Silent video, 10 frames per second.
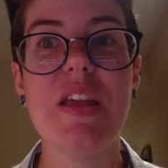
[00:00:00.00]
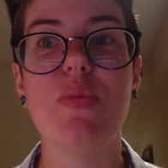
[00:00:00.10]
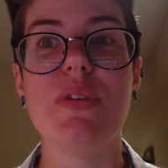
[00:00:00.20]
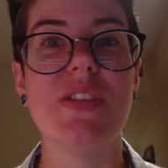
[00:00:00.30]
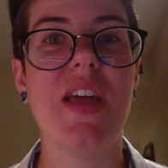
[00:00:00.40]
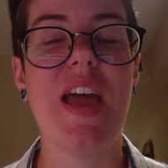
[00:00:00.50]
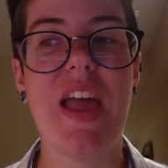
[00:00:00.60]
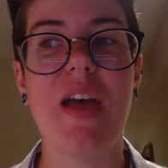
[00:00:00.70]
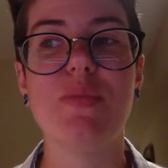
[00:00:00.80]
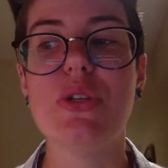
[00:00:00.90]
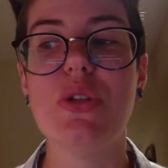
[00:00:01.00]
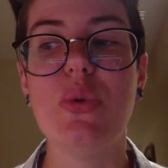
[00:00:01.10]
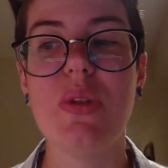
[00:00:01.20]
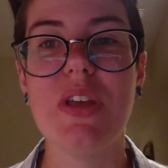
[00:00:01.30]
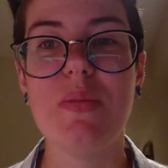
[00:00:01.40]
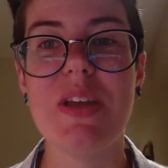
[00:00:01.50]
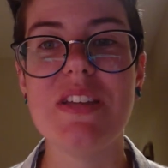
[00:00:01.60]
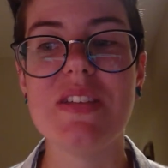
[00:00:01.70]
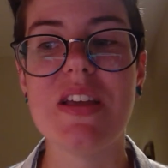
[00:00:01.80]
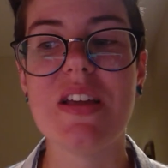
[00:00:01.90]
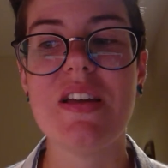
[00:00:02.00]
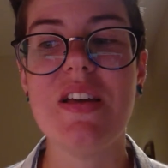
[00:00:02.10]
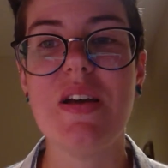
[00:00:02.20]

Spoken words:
It was absolutely amazing.